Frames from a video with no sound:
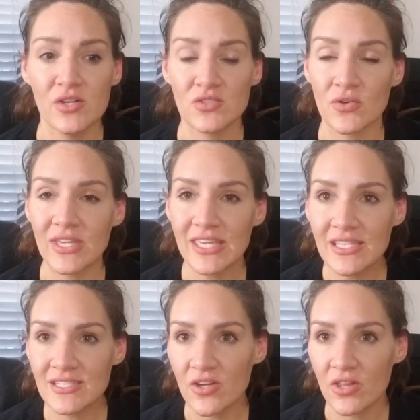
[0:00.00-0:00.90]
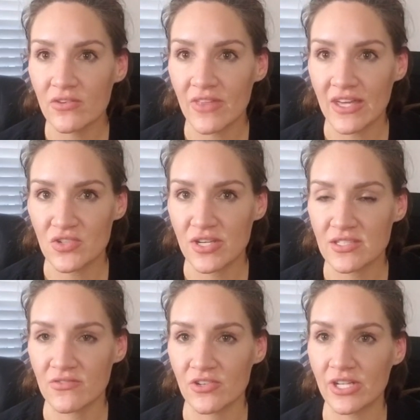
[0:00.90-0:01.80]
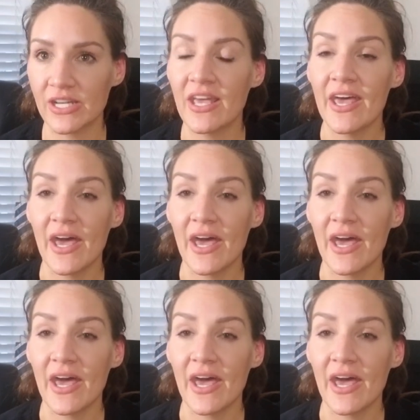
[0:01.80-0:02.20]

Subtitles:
So he did all of that transferring.